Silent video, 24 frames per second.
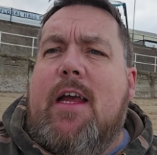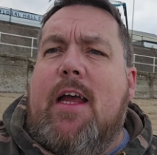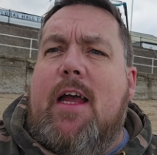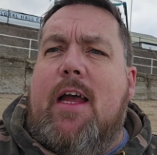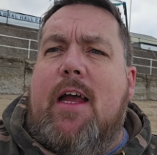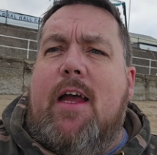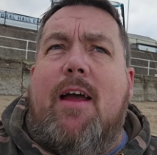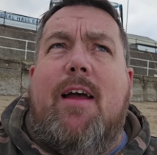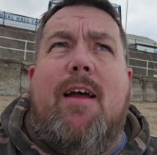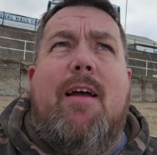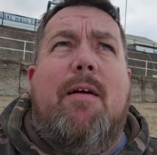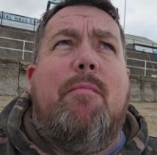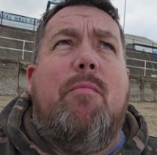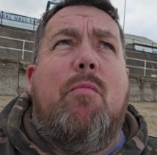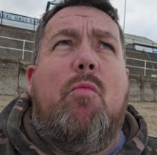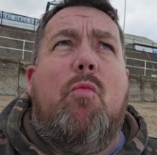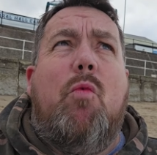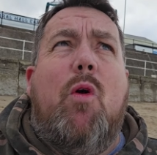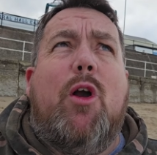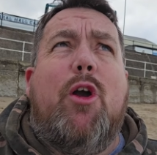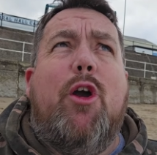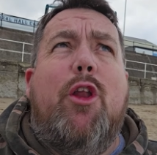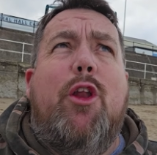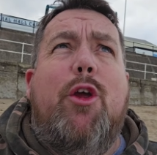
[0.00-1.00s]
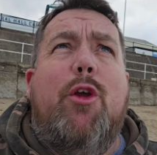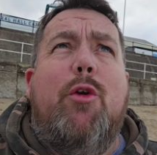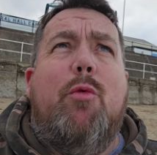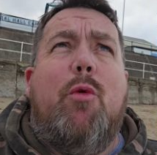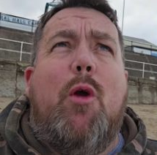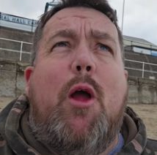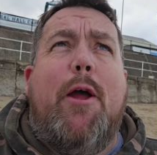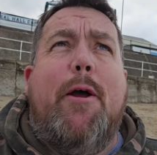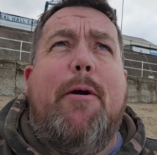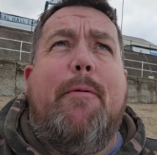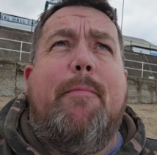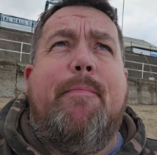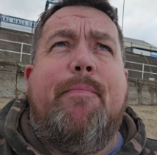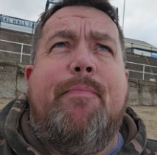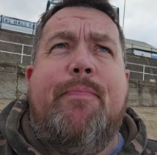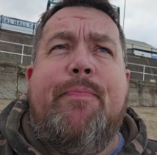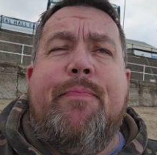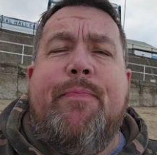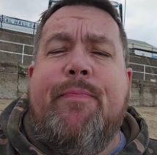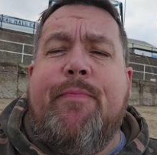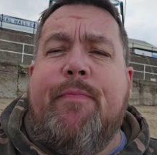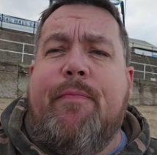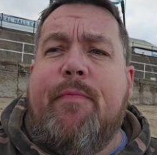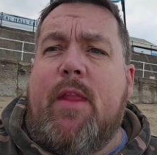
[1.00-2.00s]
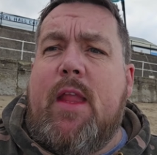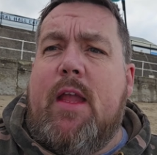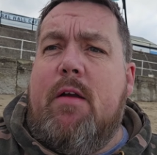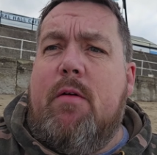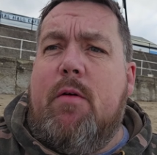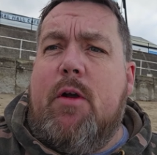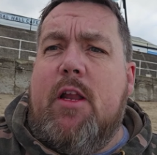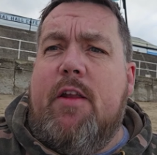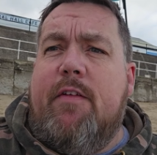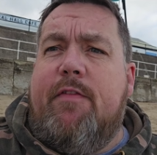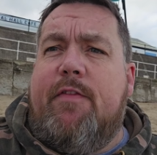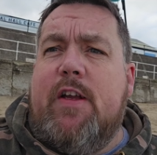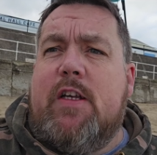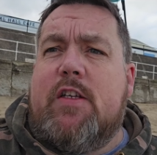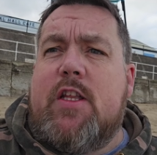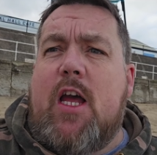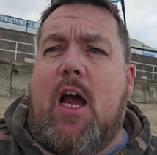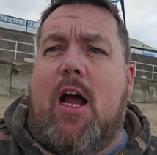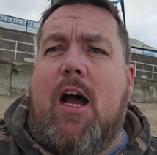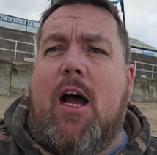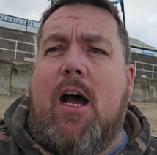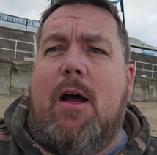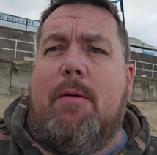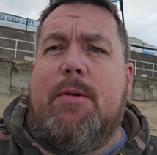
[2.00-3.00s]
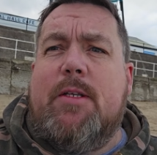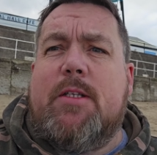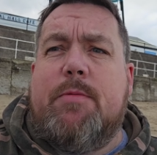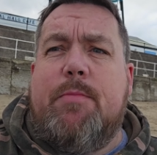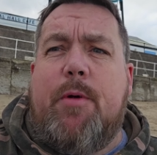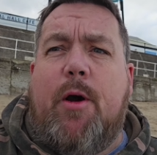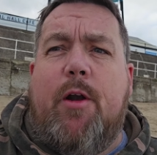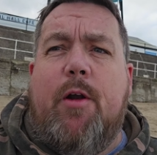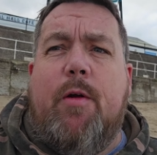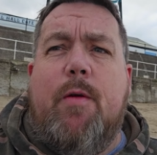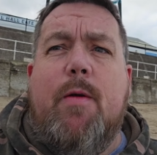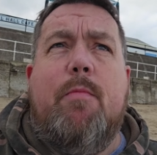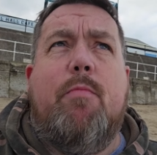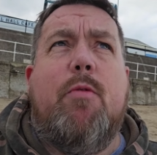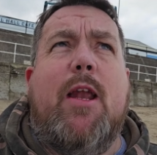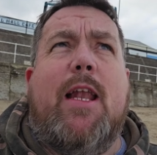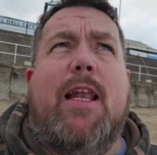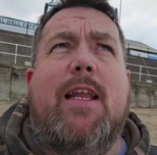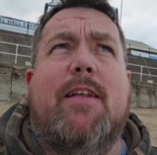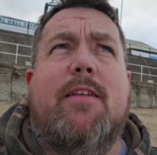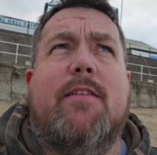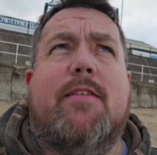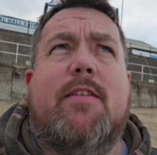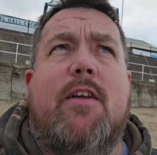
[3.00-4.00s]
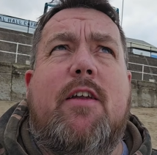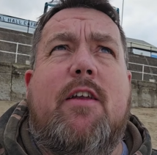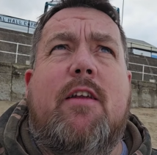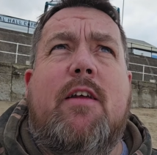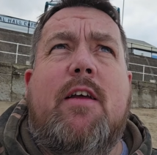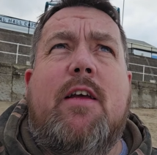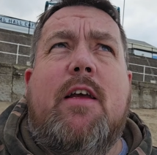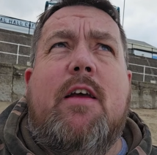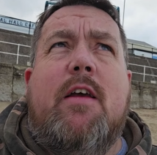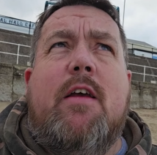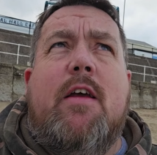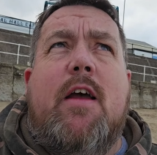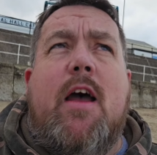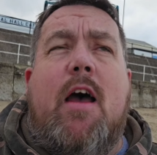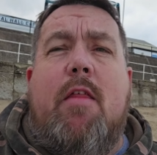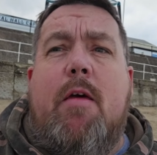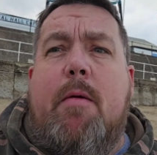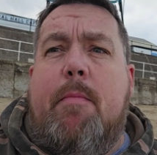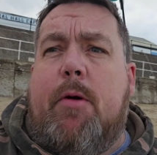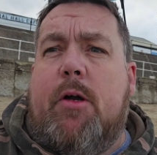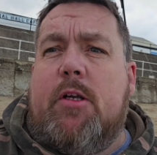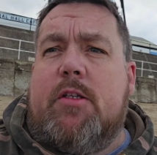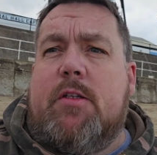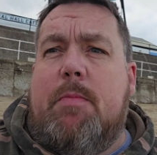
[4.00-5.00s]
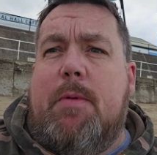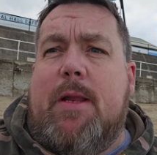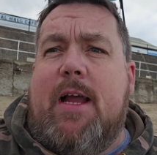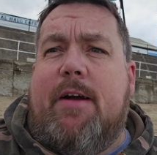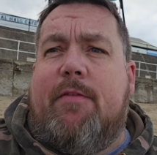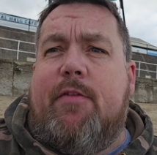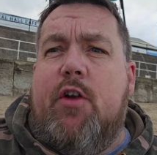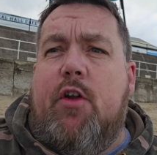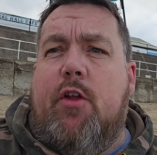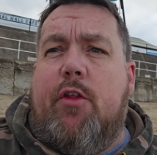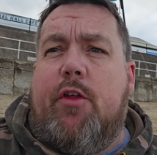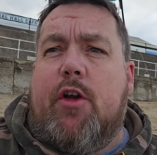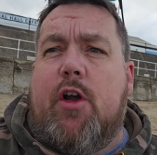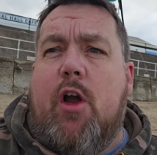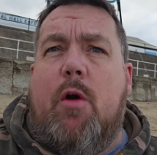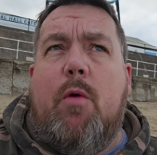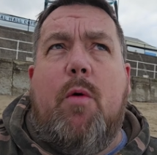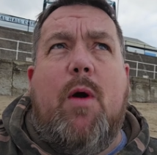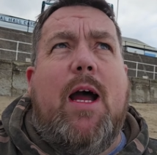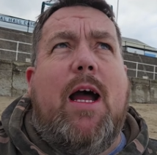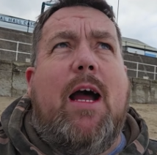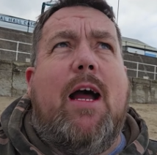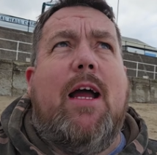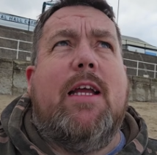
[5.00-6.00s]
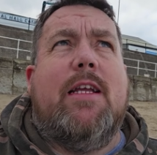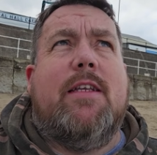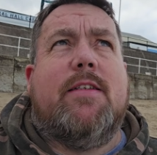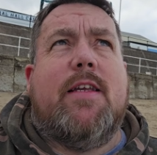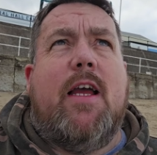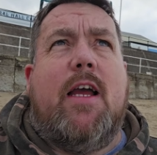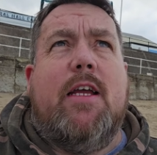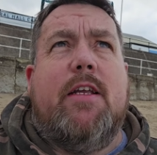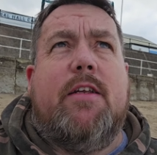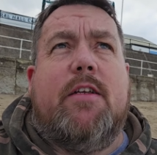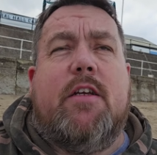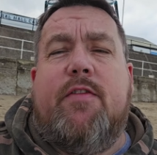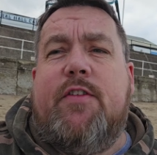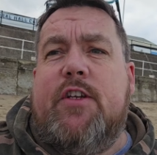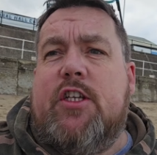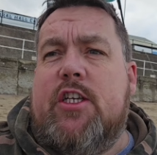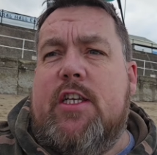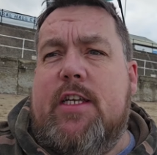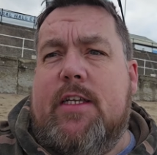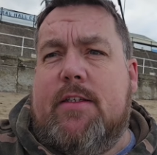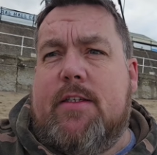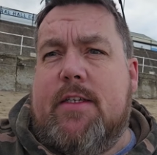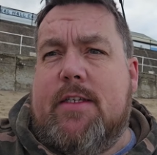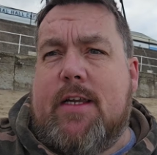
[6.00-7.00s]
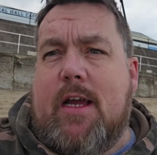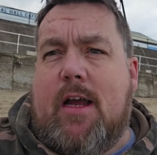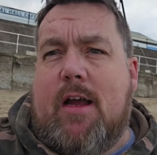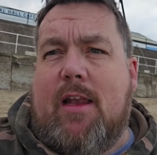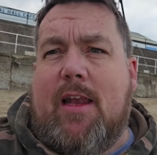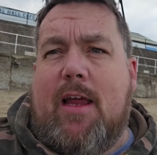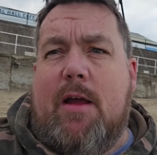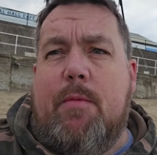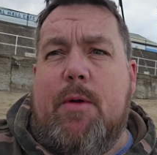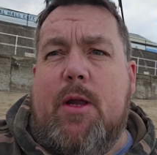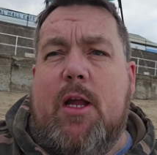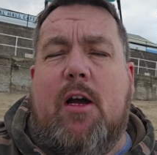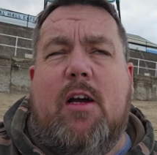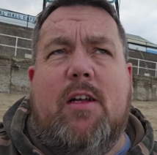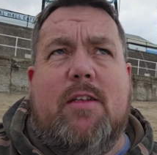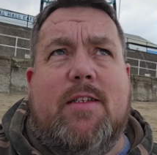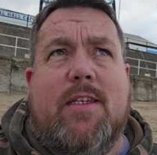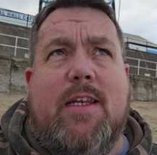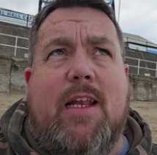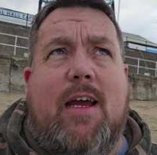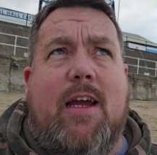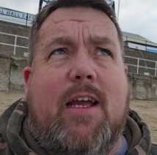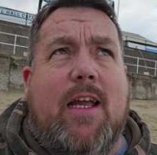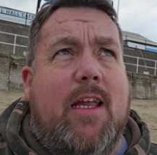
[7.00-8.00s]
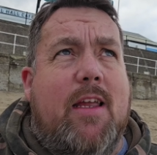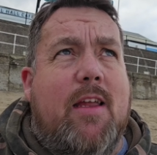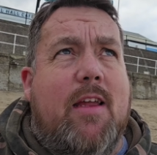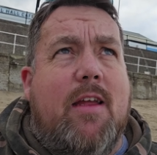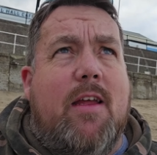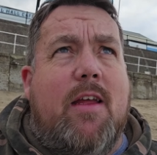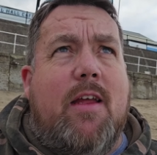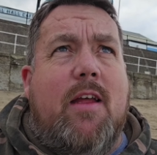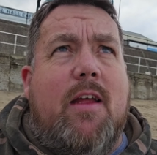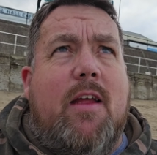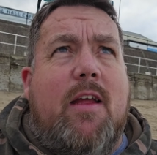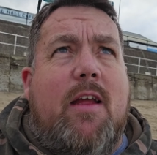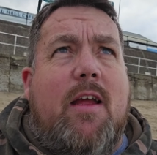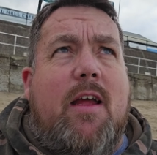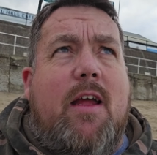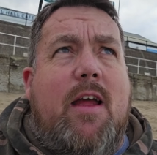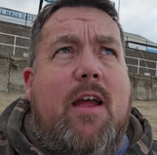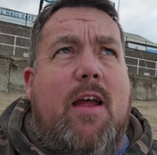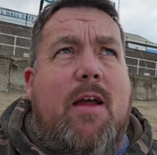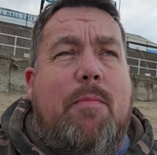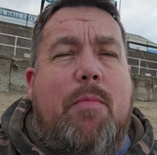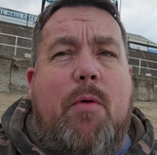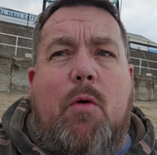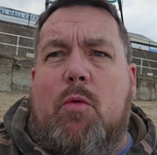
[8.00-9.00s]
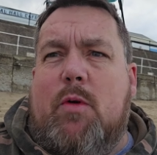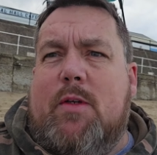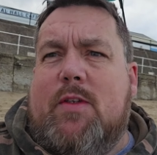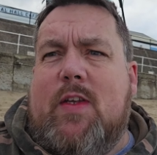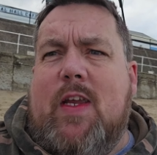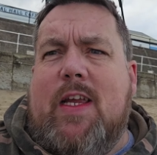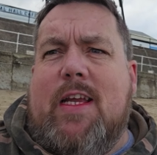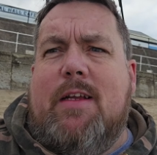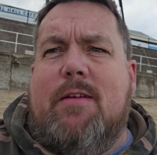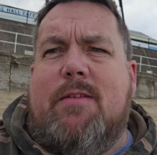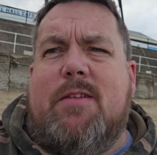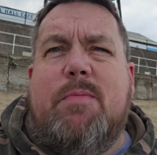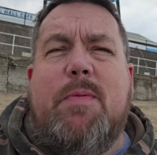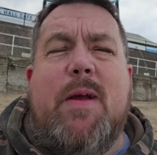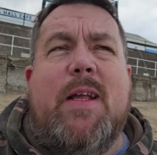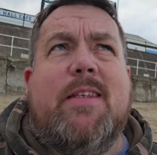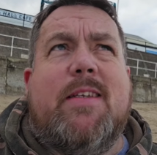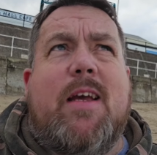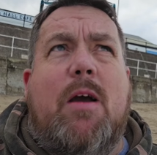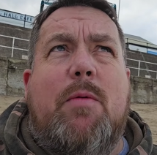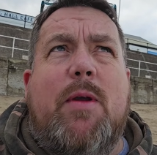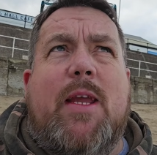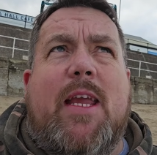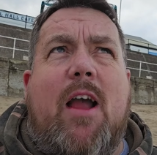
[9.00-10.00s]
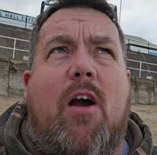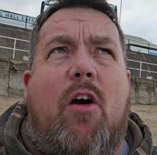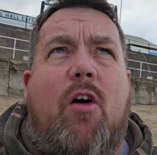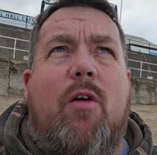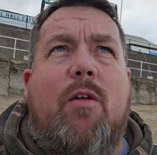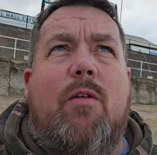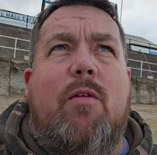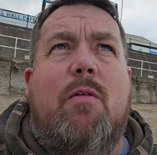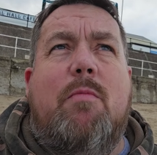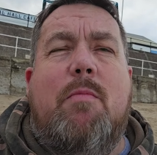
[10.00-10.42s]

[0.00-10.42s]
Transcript: Um, we're going to um, we're going to fish the harbour tomorrow in Bridlington and then possibly have another go at high tide fishing into dark like we are tonight. Uh, but we'll see. It depends how we get on.